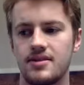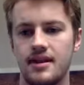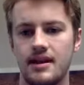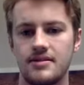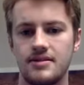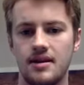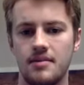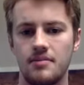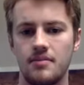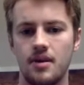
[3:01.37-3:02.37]
that
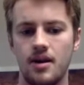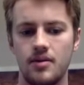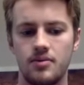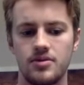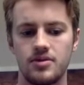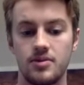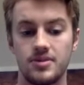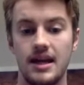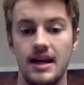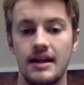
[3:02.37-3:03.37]
I was
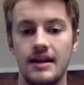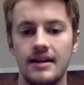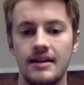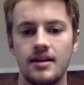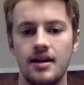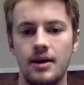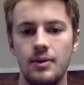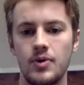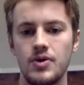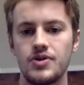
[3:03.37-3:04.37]
gay, it
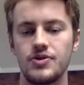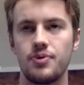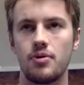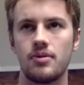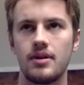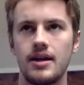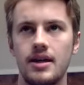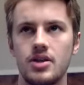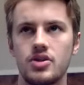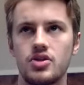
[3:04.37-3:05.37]
was
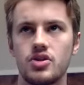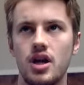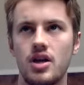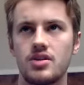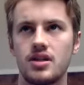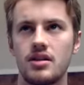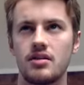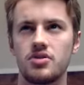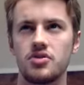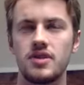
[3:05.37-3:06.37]
probably just
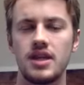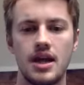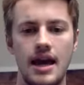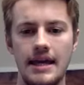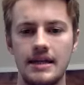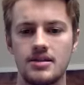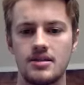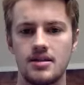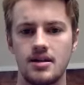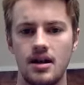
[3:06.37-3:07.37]
in sort of year
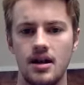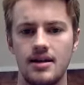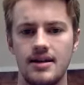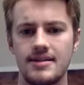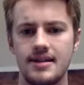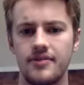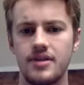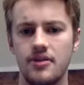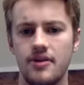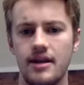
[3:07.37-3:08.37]
7,
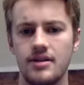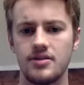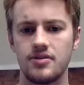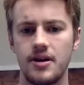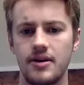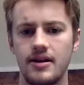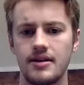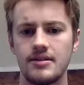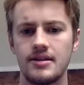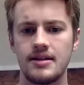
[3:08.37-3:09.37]
year 8 sort of
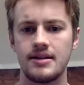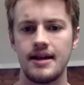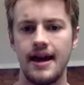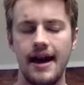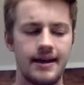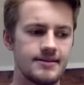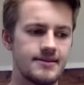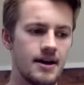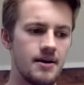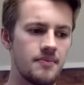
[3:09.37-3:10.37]
period. And
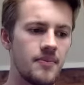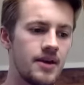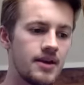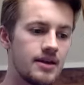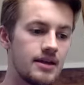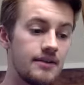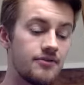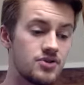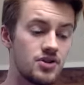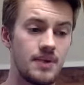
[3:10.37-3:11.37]

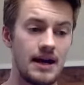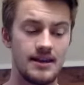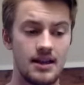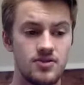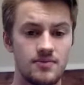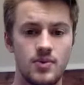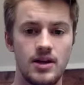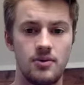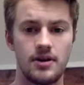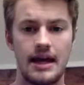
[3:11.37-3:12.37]
even sort of back then, so I'm
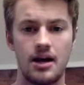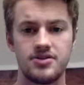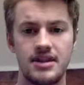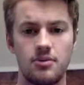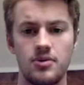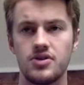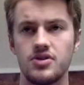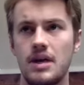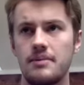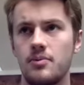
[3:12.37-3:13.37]
21 now, so that
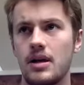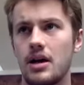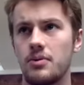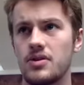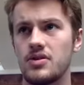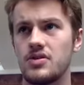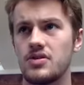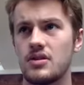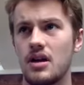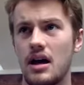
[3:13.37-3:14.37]
was maybe when I was
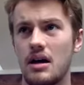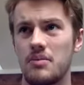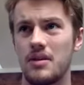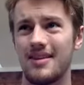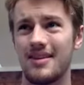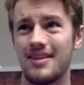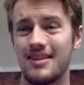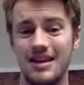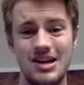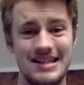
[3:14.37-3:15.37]

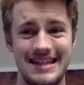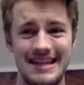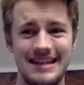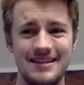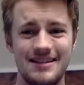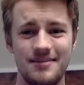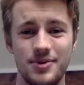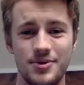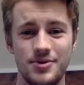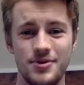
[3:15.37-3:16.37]
13, I'm not
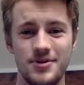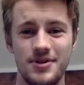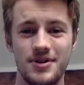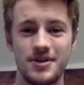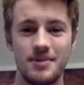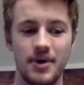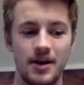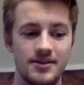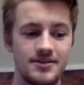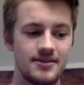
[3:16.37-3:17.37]
sure. But
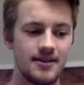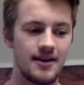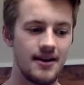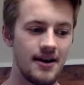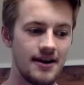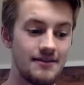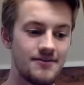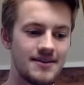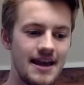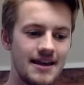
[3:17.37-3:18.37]
even
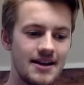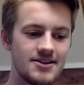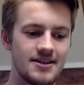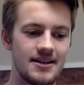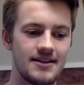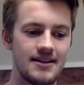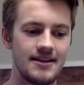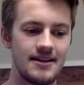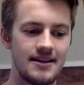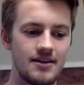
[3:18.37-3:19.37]
then, actually,
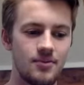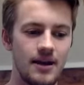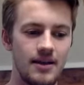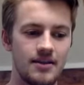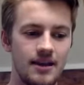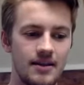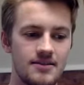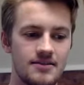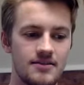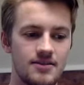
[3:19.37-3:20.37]
the way that
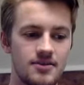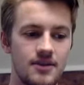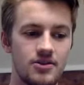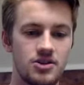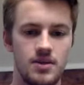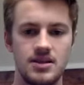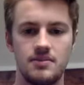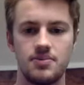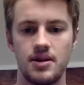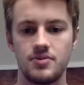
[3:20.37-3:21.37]
sort of
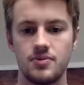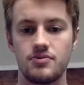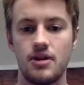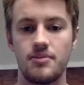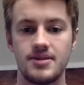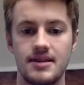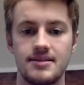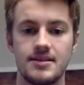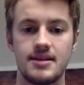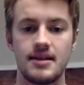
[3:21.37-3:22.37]
LGBT+ was
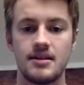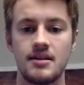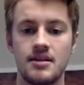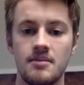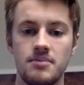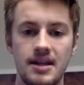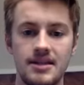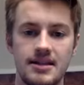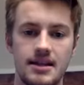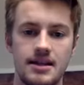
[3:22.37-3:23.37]
represented in
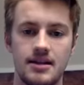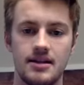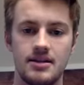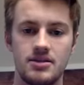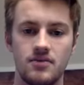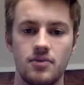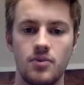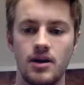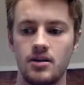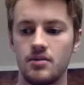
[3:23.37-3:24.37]
media and in sort of the
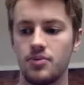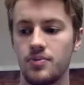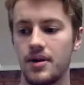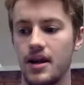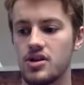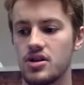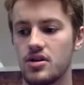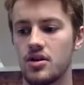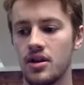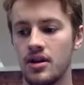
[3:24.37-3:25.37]
wider population
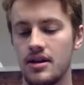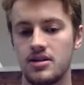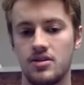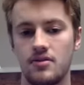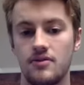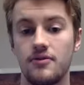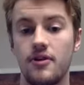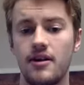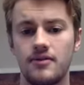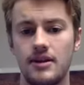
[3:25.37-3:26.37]
is
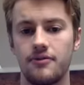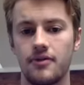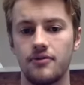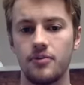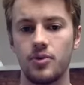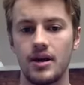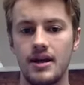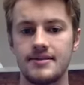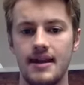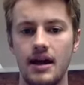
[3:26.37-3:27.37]
very different from what it
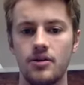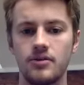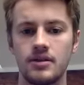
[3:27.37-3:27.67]
is now.